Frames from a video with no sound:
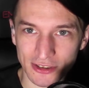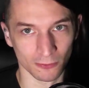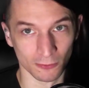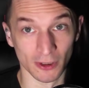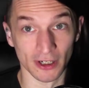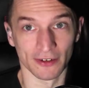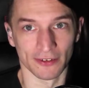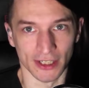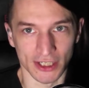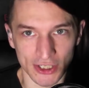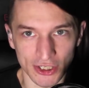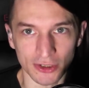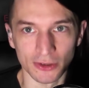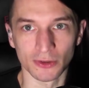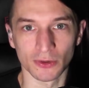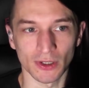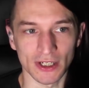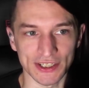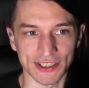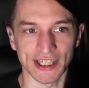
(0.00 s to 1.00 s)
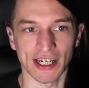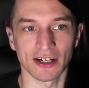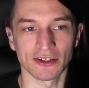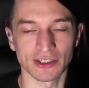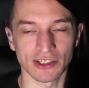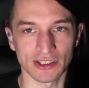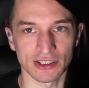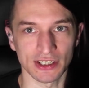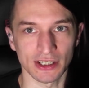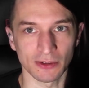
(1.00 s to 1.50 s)
One of the two crazy
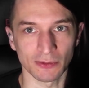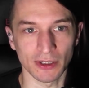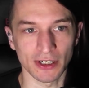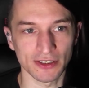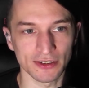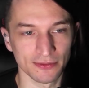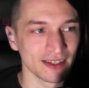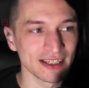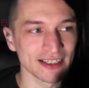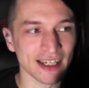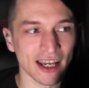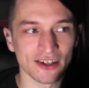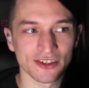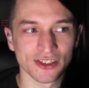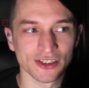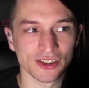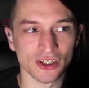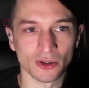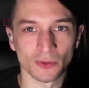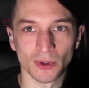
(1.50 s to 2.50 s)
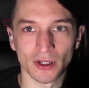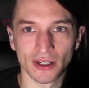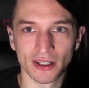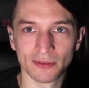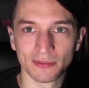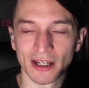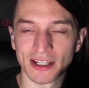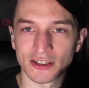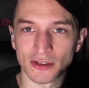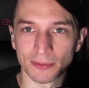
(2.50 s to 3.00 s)
houses, anyways. These houses are where
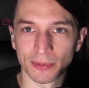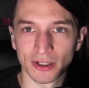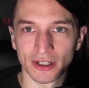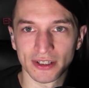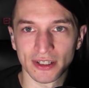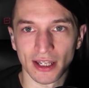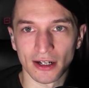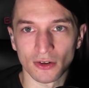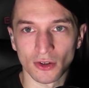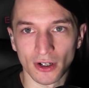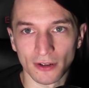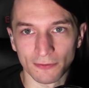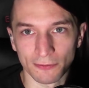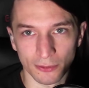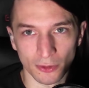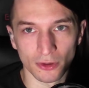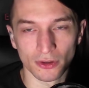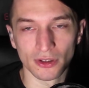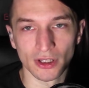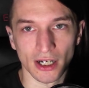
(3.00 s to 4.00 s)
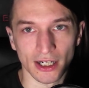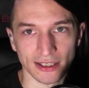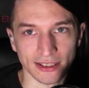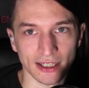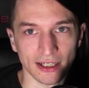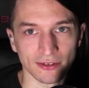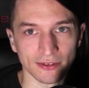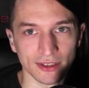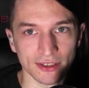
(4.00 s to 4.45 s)
inmates are put that are on full lockdown.